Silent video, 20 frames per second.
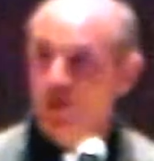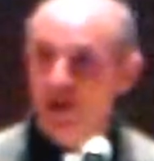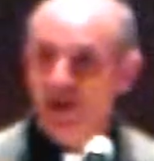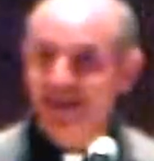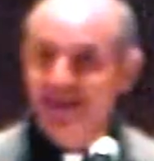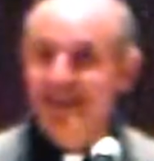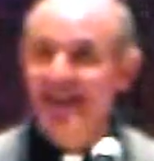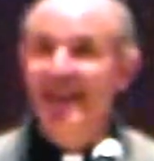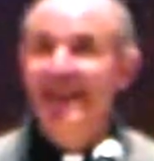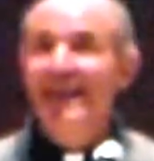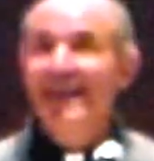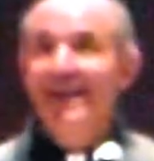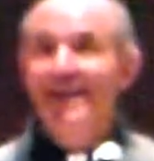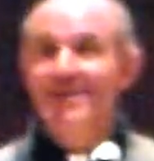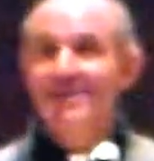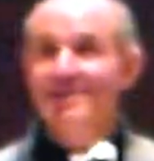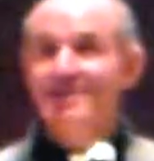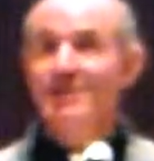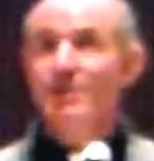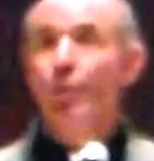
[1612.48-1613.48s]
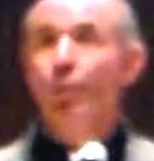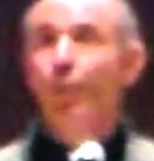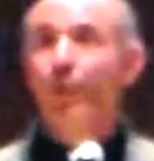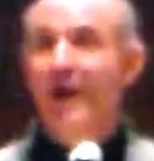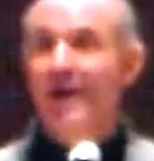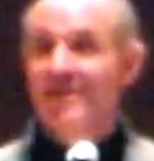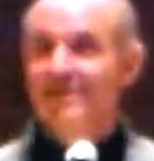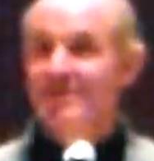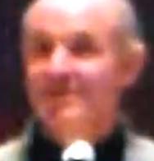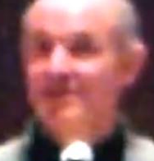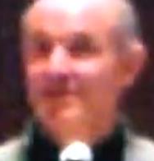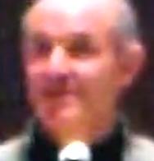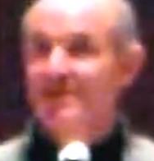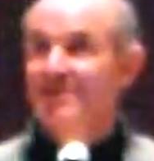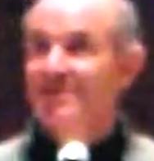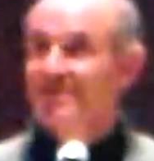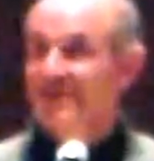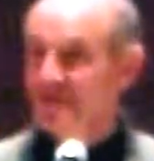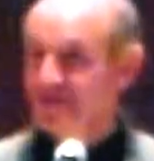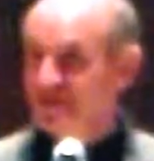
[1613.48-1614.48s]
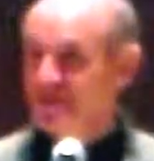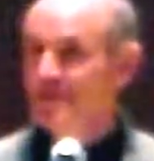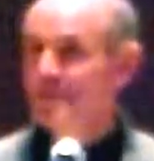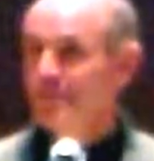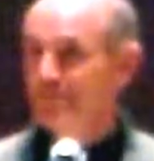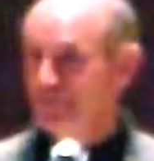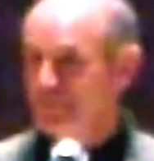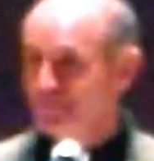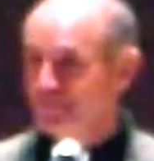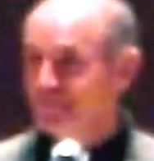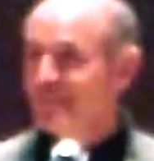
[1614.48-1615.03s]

the great East-West Schism.